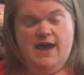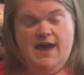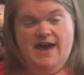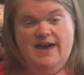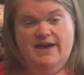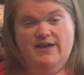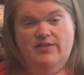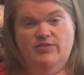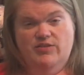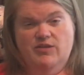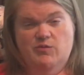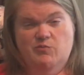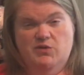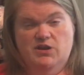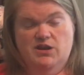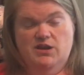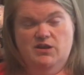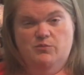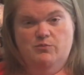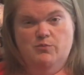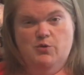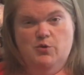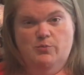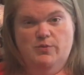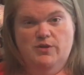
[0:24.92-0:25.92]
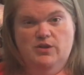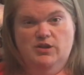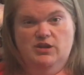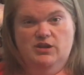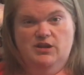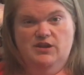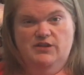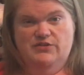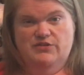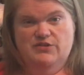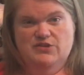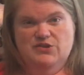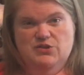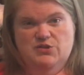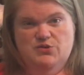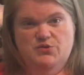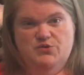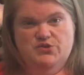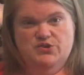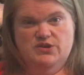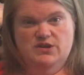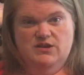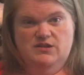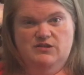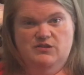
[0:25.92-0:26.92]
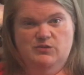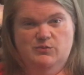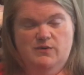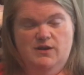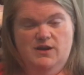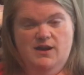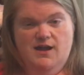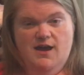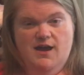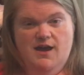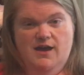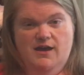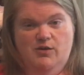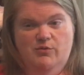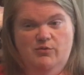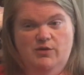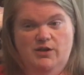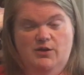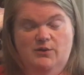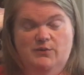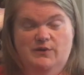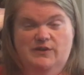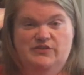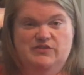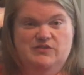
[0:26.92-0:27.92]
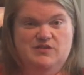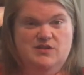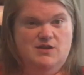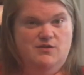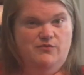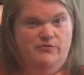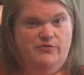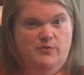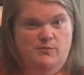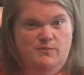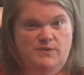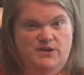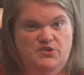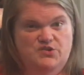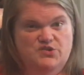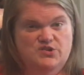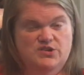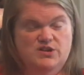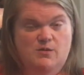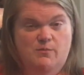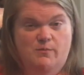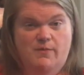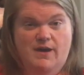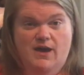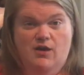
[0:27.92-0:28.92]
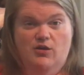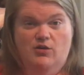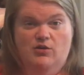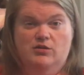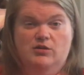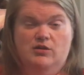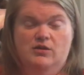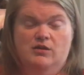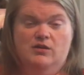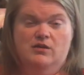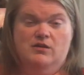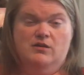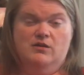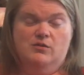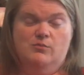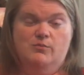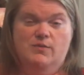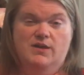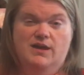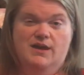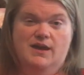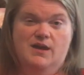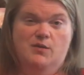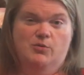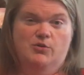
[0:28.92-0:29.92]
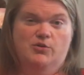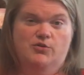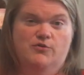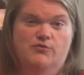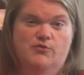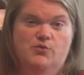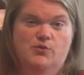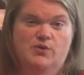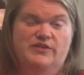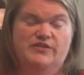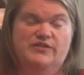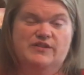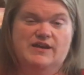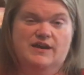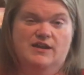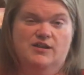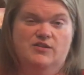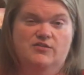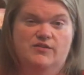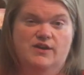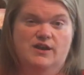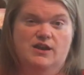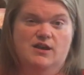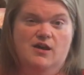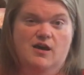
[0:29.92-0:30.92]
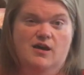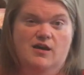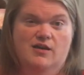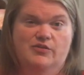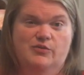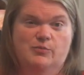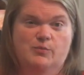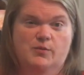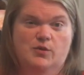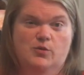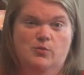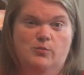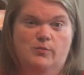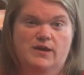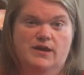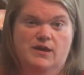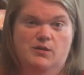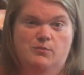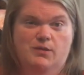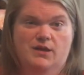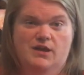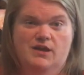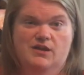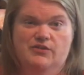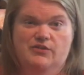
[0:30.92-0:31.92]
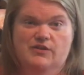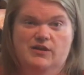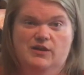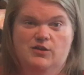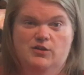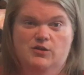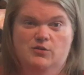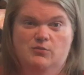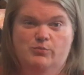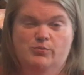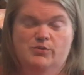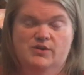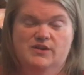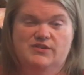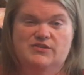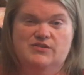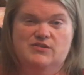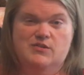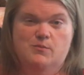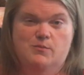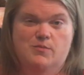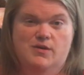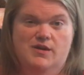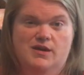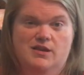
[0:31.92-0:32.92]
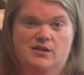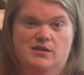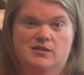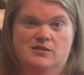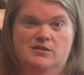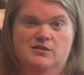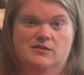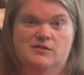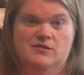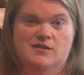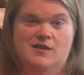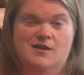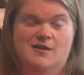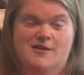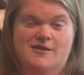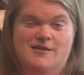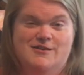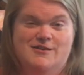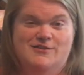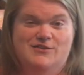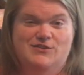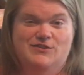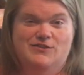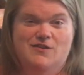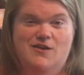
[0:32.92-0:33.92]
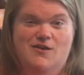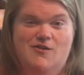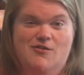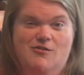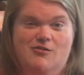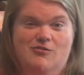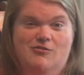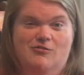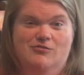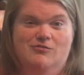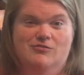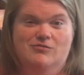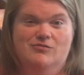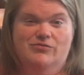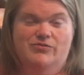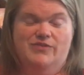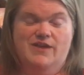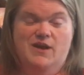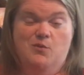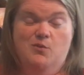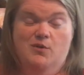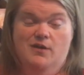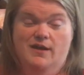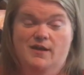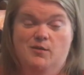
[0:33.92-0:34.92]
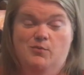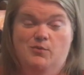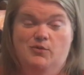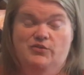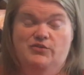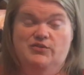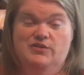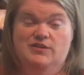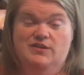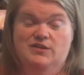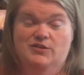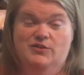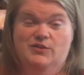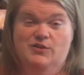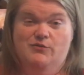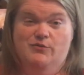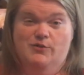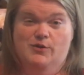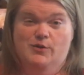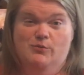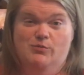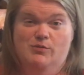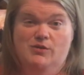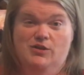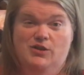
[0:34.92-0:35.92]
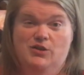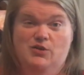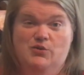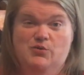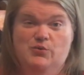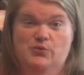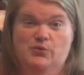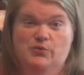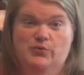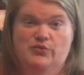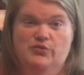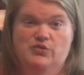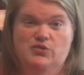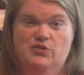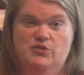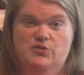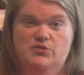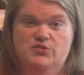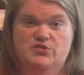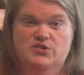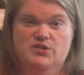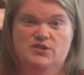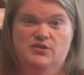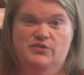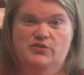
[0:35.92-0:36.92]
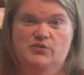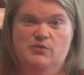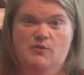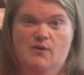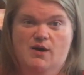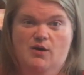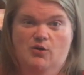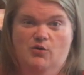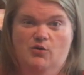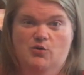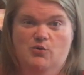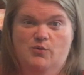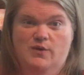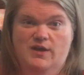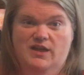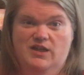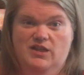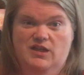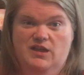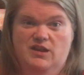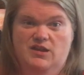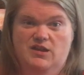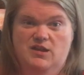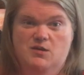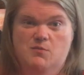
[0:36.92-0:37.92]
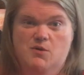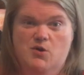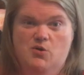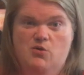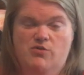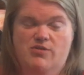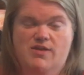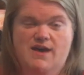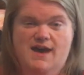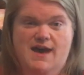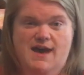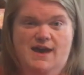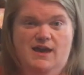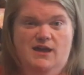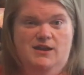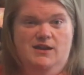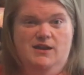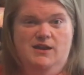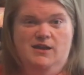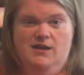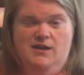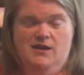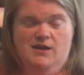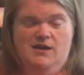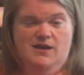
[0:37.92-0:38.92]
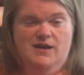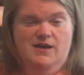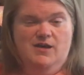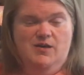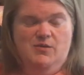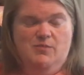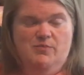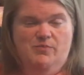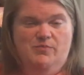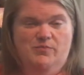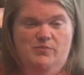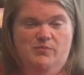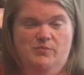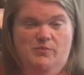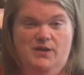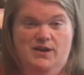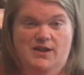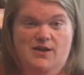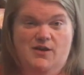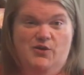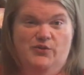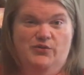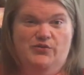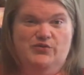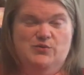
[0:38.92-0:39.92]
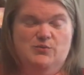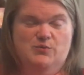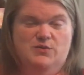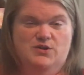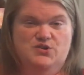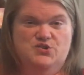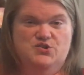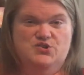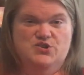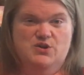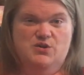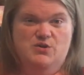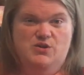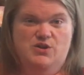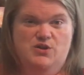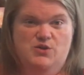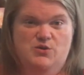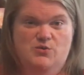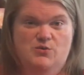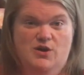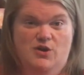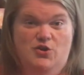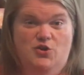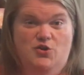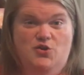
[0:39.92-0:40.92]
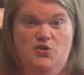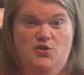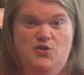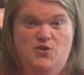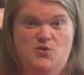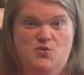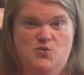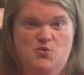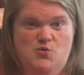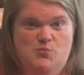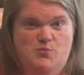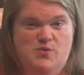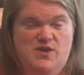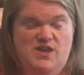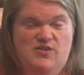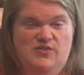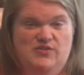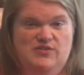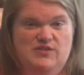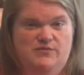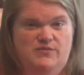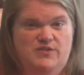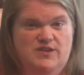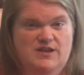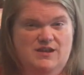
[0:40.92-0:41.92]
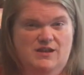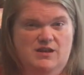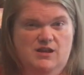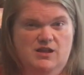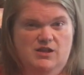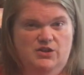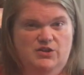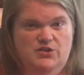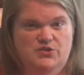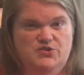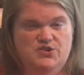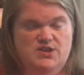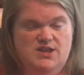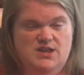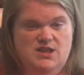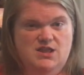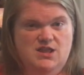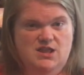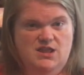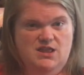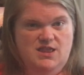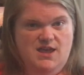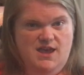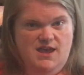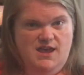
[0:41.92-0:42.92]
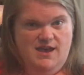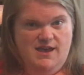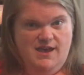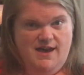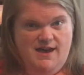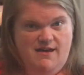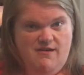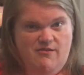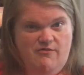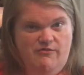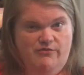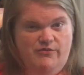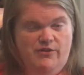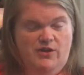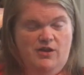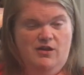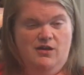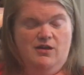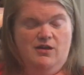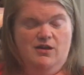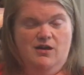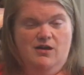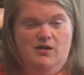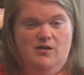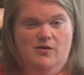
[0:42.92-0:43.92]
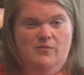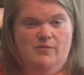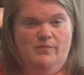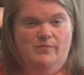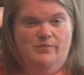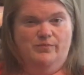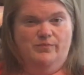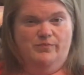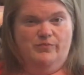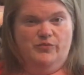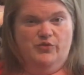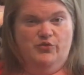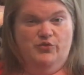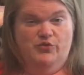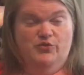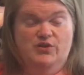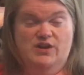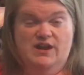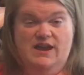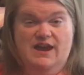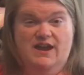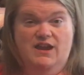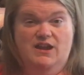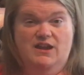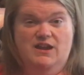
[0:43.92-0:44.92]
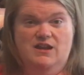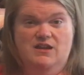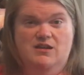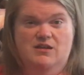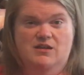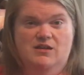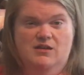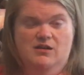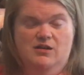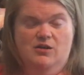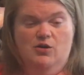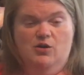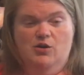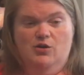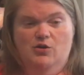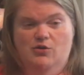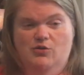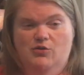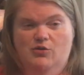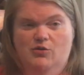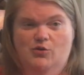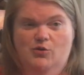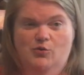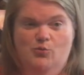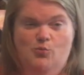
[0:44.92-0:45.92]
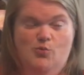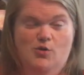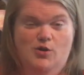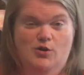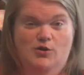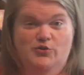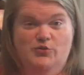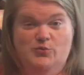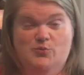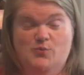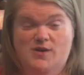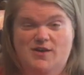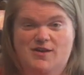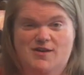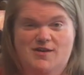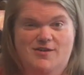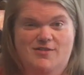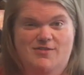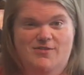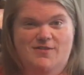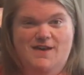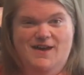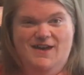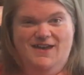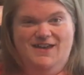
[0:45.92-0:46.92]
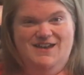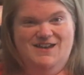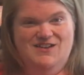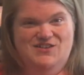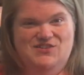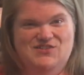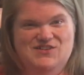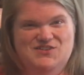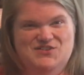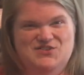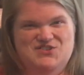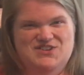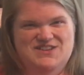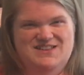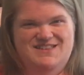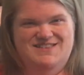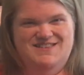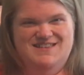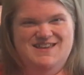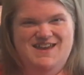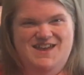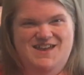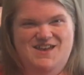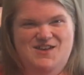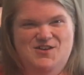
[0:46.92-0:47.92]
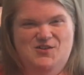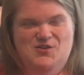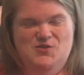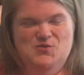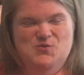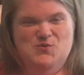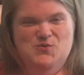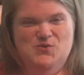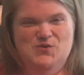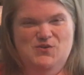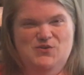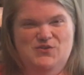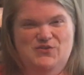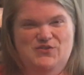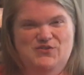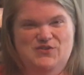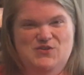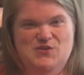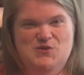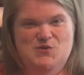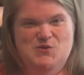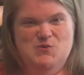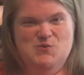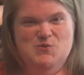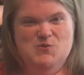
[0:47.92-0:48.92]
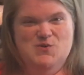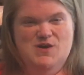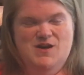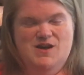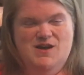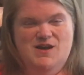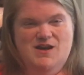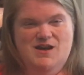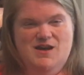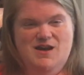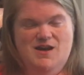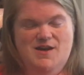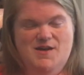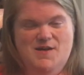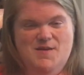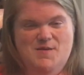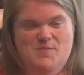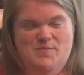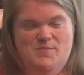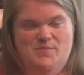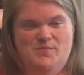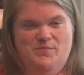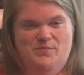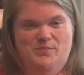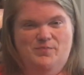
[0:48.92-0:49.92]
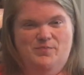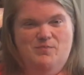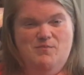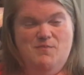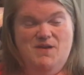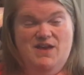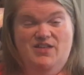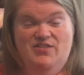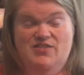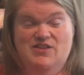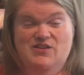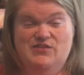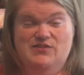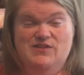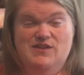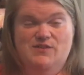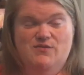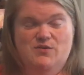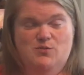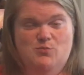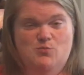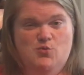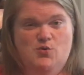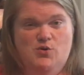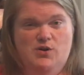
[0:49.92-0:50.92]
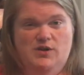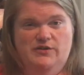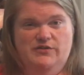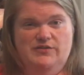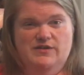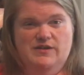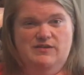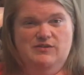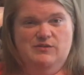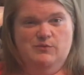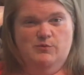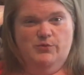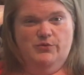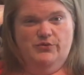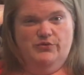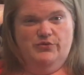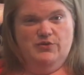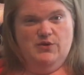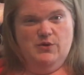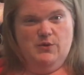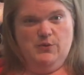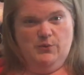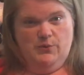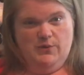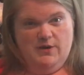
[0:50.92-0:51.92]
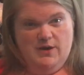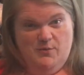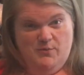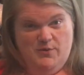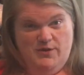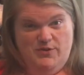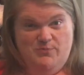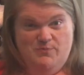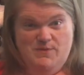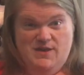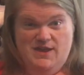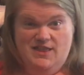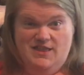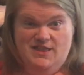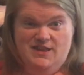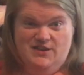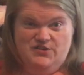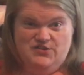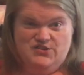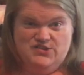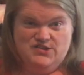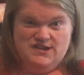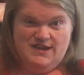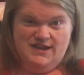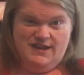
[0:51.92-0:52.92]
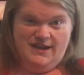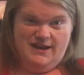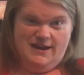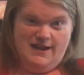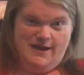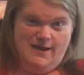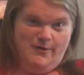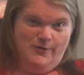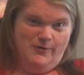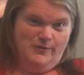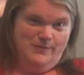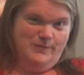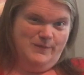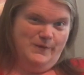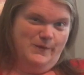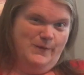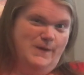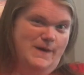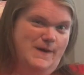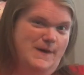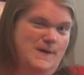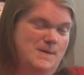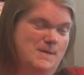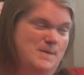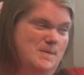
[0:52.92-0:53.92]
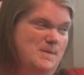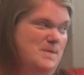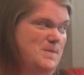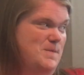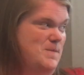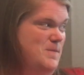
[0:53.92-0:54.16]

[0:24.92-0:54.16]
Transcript: at Limited Mobility Solutions when I requested information about being able to voice activate a hospital bed because I couldn't press the buttons. So they were able to deliver a really cool solution. So I'll quickly demo that. Um, but I also want to show you a new piece of technology that they have um, created or, or, worked with, I guess I should say, in order to um, make this even more accessible. So come with me, let's check it out, okay?